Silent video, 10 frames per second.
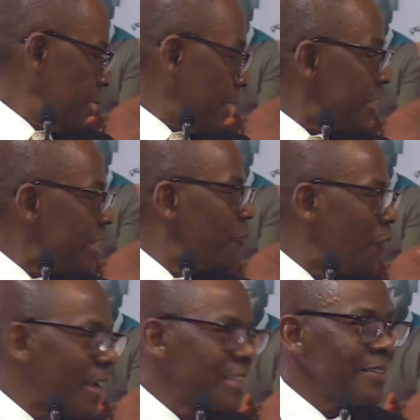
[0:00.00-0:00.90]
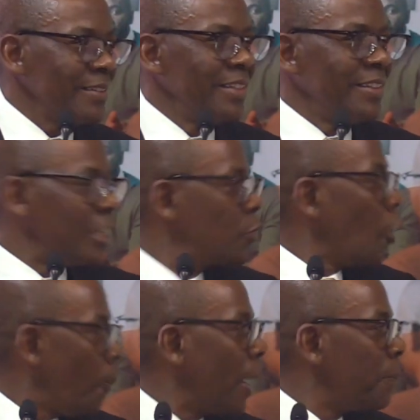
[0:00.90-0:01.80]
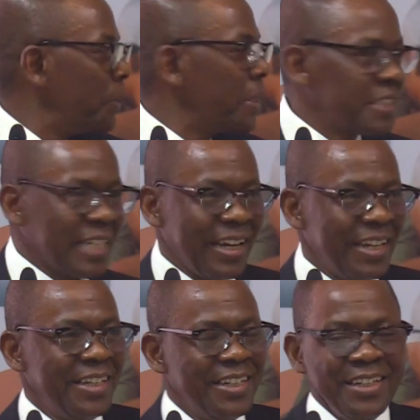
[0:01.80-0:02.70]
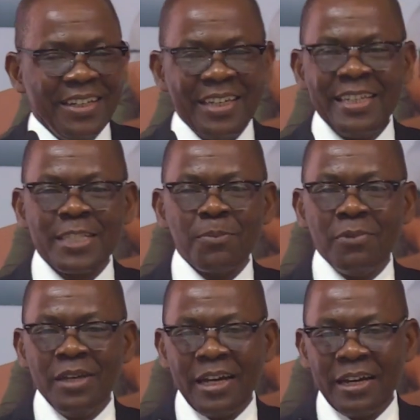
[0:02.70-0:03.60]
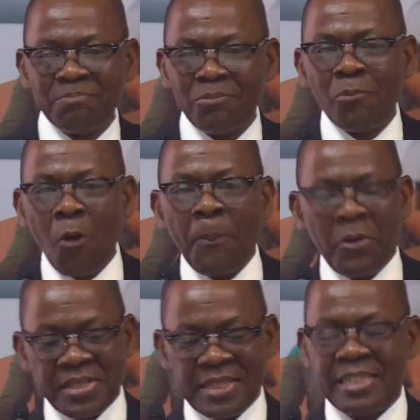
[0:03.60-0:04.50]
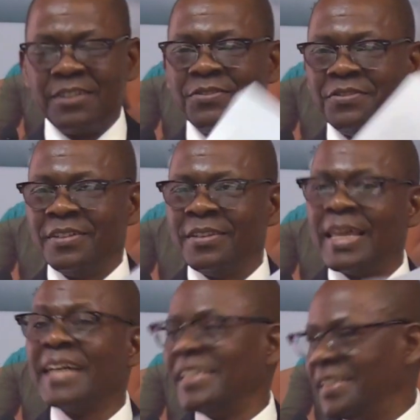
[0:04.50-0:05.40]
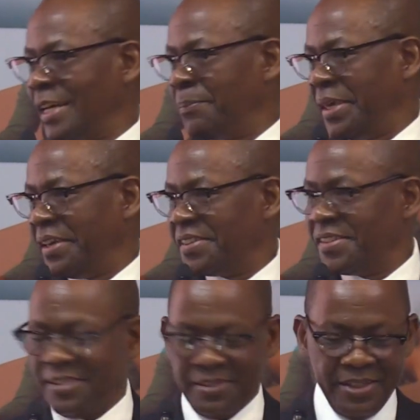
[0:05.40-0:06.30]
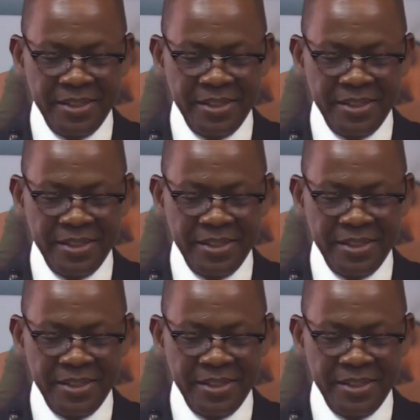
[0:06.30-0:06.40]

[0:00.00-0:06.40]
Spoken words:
That in fact, the global picture is more positive than it appears.